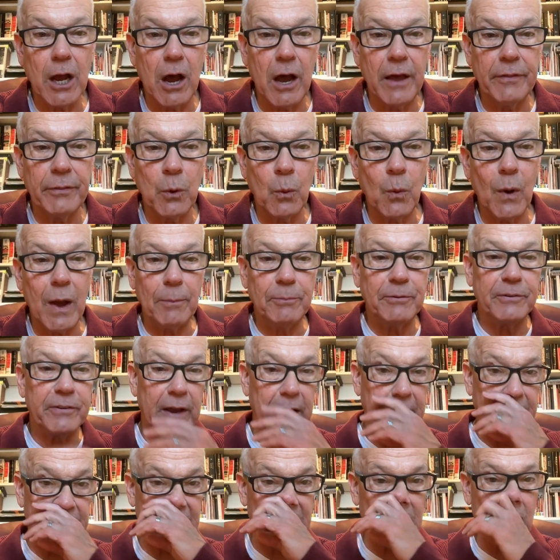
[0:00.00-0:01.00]
on the
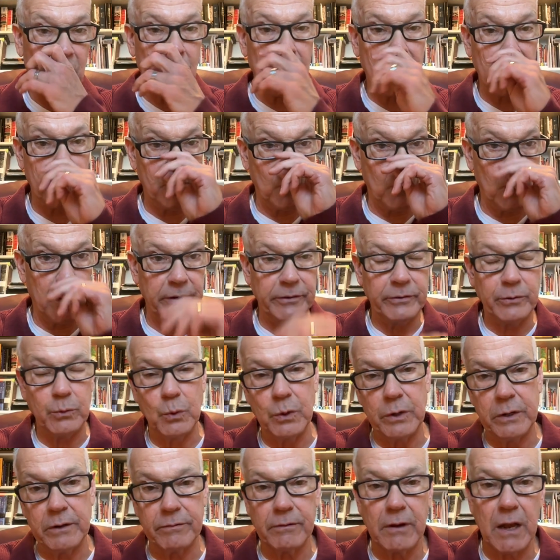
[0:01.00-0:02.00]
website now. Otherwise, you
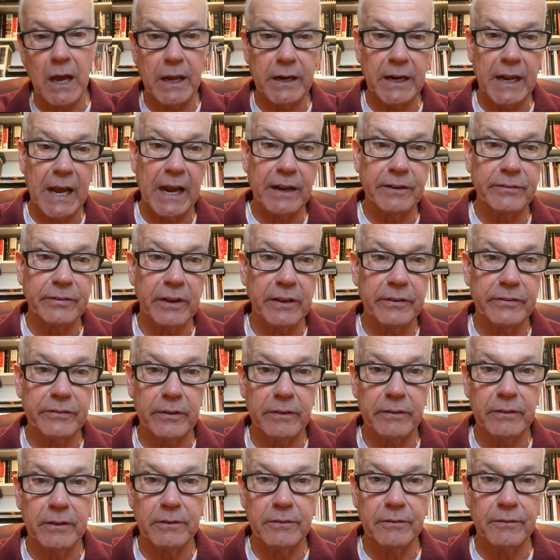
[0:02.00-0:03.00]
wouldn't have gotten access
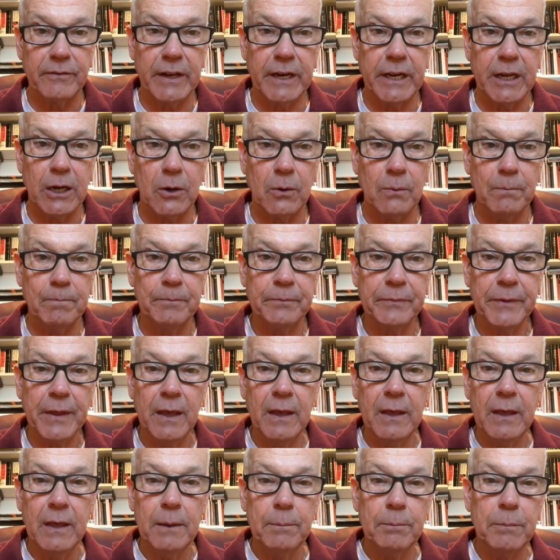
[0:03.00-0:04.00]
to this video.
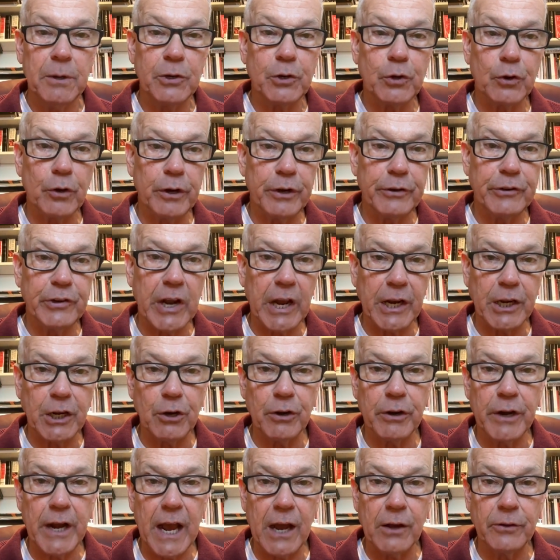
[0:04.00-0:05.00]
Be sure to check
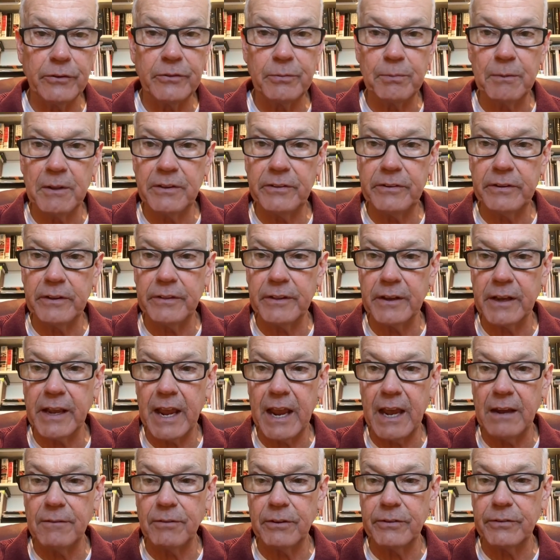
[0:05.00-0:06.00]
your announcements in the
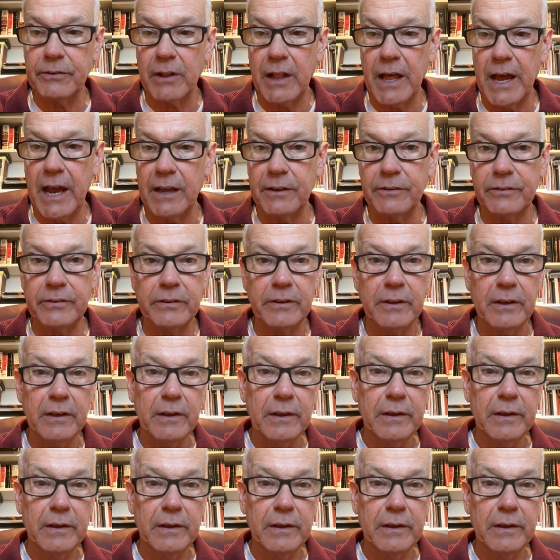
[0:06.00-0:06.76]
Canvas class